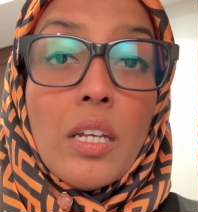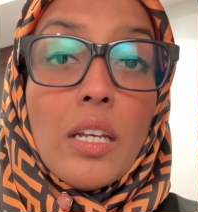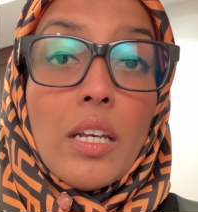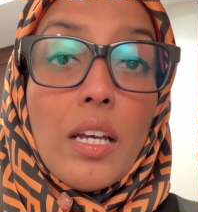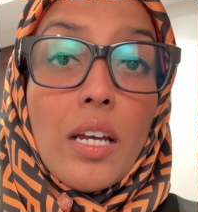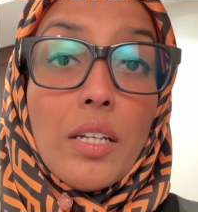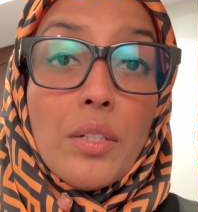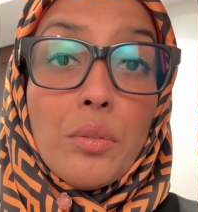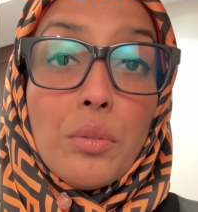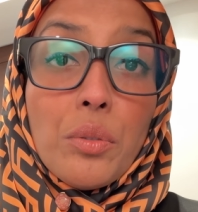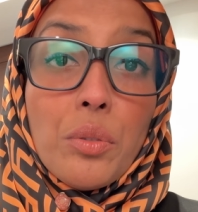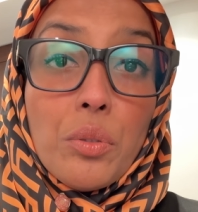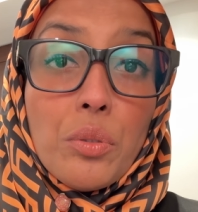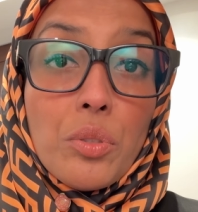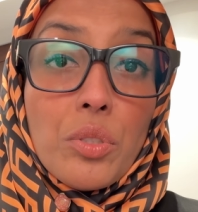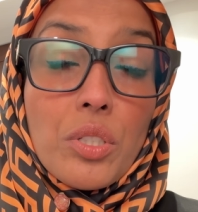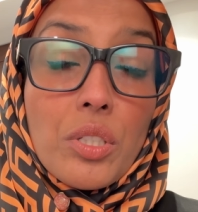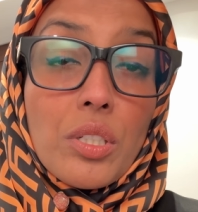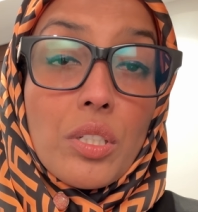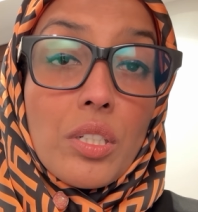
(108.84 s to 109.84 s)
I do
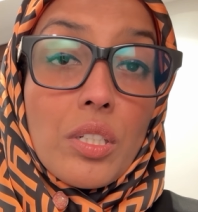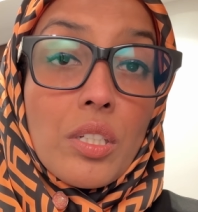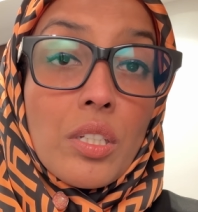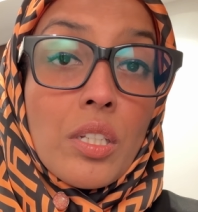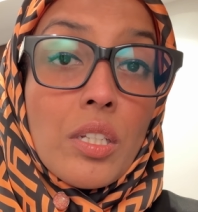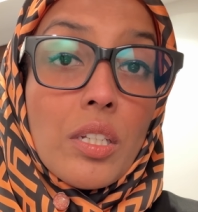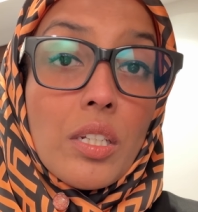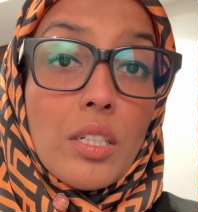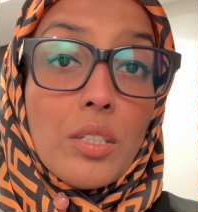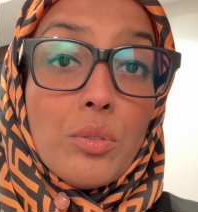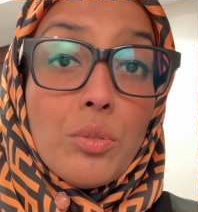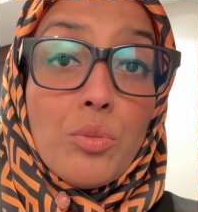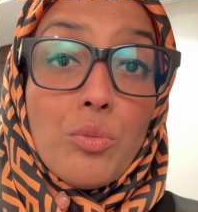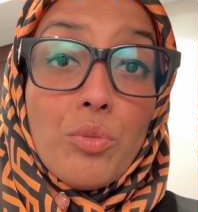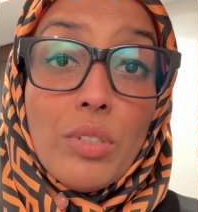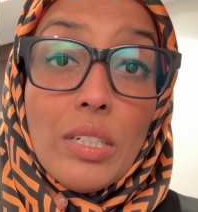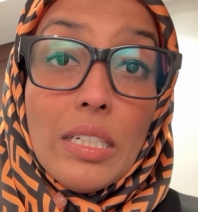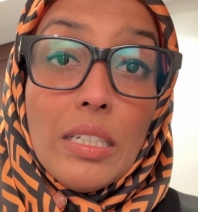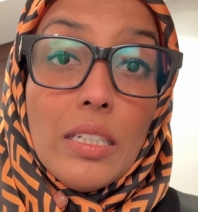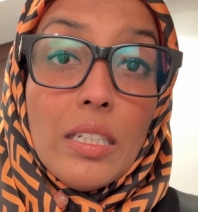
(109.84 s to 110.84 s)
coaching. I do
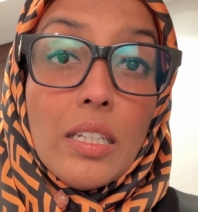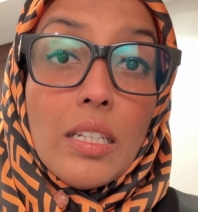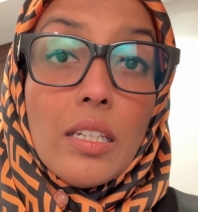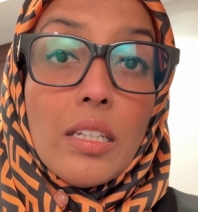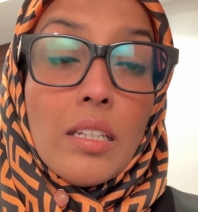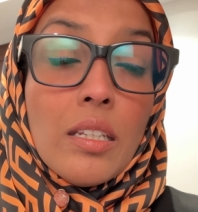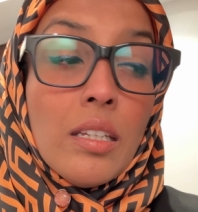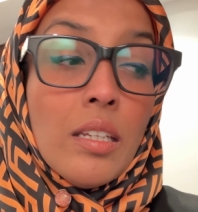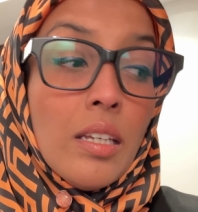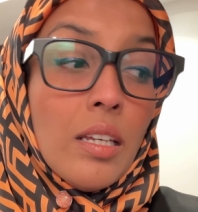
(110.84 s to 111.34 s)
training.